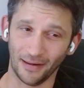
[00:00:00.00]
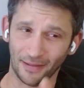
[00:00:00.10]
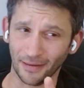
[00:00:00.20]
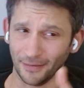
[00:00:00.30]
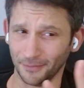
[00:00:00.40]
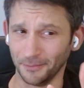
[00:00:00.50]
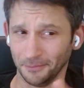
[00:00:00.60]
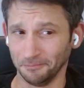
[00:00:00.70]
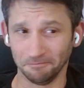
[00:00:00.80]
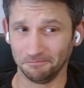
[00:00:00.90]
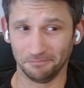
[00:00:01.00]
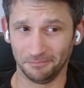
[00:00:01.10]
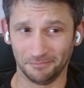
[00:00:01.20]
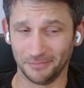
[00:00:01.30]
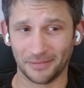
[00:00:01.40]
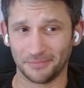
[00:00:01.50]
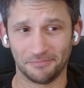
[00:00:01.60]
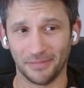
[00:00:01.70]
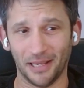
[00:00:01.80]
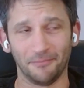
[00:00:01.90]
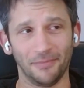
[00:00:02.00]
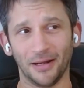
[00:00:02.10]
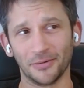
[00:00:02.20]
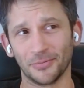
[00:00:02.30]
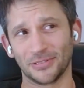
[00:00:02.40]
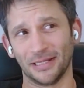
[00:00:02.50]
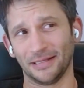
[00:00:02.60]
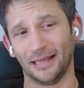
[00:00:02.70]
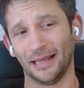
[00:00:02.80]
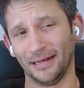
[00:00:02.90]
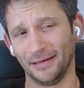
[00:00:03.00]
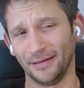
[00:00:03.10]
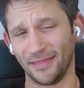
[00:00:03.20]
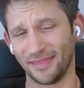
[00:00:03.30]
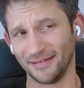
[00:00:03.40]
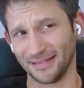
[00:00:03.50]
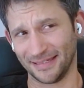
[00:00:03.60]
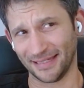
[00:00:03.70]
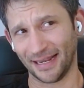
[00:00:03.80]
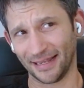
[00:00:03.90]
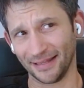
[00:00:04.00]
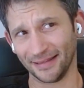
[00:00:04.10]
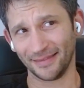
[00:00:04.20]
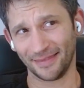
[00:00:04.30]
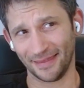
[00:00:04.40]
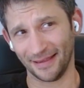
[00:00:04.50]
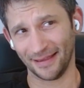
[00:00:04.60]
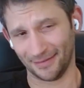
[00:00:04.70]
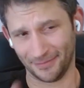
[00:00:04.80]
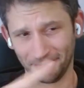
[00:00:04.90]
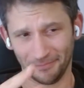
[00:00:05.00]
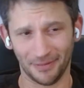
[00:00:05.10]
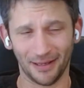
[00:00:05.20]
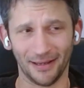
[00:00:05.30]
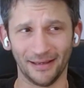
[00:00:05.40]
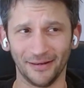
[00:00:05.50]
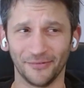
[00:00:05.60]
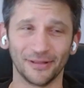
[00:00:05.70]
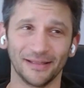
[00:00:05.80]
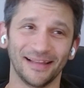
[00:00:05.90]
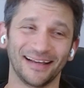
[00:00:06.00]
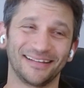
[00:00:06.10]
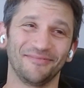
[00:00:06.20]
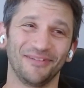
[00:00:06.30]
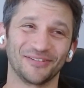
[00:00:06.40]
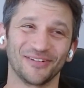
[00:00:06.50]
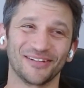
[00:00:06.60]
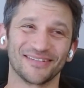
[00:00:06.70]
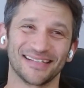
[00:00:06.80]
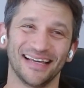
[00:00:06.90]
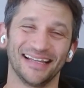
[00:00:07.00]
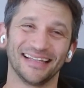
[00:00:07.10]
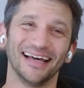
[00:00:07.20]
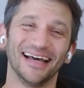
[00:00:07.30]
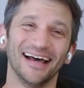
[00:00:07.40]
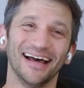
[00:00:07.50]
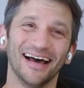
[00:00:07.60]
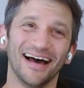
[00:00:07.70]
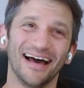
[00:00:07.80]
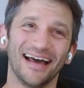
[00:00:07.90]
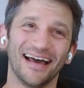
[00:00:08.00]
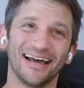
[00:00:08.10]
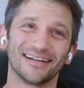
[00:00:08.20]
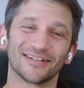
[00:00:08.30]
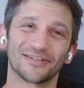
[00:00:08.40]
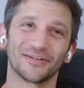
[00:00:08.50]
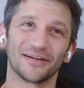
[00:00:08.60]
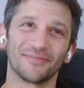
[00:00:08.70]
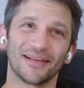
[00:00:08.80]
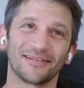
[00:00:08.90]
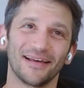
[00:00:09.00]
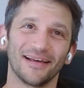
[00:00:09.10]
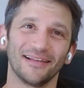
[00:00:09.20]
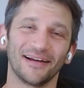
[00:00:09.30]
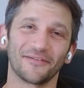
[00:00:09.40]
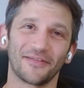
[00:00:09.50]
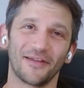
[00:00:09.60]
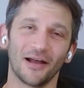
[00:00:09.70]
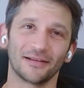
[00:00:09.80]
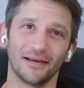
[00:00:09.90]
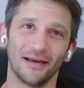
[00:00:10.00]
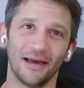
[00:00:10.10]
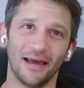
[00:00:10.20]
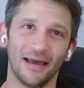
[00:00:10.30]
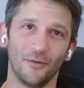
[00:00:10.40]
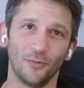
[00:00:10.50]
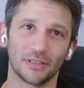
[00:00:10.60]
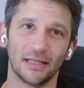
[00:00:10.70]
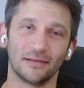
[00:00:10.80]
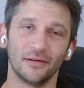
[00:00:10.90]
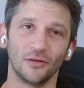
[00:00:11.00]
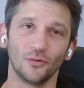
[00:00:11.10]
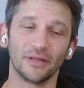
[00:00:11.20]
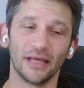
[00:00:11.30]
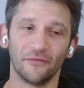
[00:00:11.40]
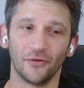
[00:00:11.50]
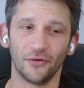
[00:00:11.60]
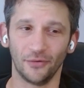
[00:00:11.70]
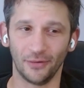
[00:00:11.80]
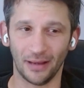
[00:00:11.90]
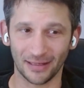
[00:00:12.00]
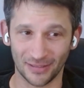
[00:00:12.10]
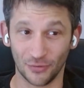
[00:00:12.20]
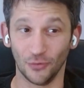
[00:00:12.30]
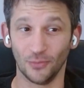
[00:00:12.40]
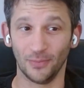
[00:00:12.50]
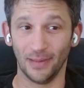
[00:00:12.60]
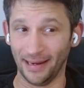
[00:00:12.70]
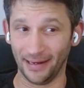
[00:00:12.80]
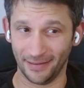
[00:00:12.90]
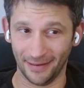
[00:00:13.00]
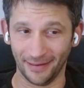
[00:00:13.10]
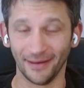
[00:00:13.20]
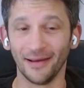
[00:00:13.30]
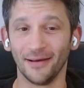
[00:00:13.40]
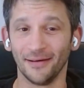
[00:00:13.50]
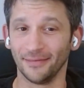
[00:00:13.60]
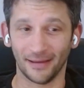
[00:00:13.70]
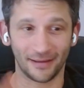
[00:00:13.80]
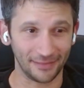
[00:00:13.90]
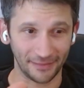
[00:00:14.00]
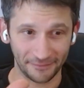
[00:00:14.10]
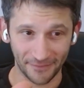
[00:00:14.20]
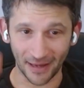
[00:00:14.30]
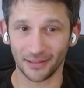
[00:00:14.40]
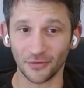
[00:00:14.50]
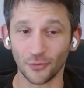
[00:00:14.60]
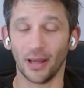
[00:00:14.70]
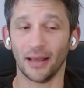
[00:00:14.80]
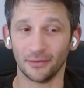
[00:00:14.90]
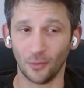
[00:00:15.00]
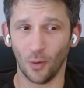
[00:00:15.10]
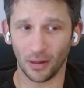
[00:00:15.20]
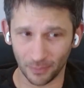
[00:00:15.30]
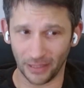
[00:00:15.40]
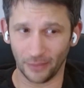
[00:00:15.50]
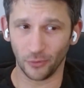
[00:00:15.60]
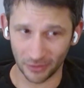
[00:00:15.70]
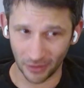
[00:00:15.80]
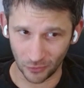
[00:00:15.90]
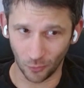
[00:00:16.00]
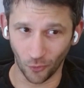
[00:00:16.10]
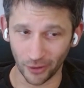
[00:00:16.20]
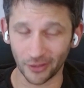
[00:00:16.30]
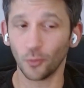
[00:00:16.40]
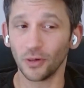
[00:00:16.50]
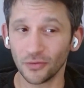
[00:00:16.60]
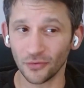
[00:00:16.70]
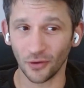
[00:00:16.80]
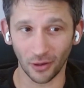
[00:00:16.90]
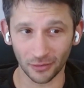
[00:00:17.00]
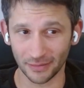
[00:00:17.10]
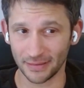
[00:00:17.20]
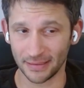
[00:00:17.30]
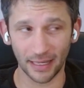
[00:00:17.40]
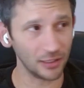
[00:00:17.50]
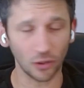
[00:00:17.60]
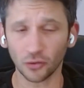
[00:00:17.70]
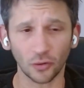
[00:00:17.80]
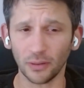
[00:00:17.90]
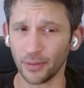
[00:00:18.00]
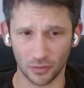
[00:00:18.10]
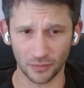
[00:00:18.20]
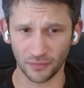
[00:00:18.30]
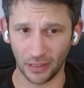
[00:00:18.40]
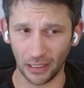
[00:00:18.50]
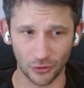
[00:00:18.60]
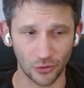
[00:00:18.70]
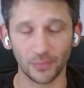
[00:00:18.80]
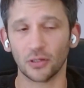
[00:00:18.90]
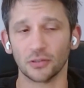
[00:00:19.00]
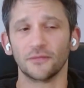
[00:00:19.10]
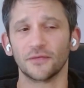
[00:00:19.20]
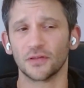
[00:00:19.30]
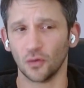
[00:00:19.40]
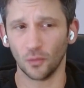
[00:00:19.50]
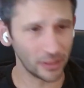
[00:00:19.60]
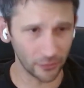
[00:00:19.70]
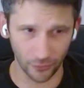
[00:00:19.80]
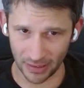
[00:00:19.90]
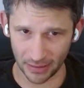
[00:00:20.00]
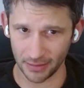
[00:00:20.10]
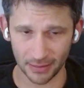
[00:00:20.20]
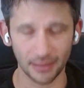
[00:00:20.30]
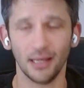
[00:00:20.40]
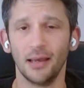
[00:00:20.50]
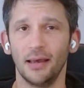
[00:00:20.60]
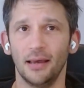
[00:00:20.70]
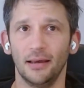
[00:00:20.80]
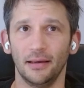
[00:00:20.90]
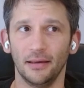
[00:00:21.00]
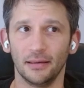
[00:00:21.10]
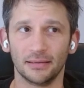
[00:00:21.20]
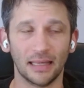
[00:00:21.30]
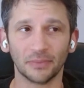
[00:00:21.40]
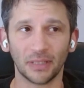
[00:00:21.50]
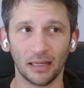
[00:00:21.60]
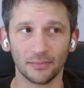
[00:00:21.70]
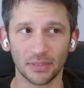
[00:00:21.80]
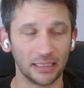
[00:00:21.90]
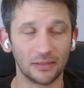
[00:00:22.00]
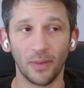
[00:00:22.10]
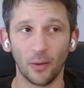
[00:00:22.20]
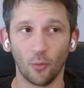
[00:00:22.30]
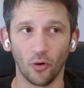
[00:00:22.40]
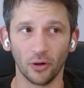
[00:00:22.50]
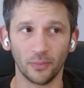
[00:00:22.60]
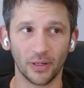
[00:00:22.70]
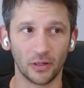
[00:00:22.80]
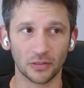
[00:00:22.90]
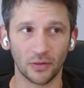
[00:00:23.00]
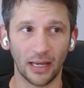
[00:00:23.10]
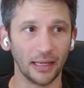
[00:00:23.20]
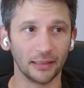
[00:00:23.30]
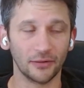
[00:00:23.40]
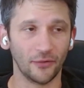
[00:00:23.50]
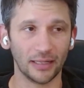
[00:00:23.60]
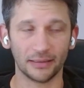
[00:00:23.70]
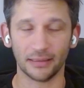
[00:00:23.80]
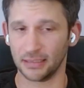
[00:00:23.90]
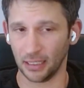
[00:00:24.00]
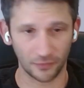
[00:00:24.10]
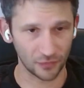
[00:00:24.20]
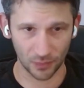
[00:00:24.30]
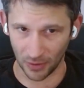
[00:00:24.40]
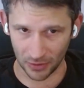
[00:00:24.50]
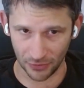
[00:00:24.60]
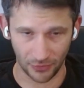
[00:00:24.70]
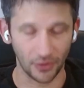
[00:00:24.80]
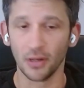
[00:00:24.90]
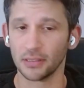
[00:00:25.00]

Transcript: And I think that, yeah, 100%. And the second thing that I really liked about what you said, just to give that line of thought, was that you never assume anything. Like the fact that you had the one playbook that worked will not say, not only because of culture, because of so many reasons. Sometimes it may work because you had the right executive sponsor.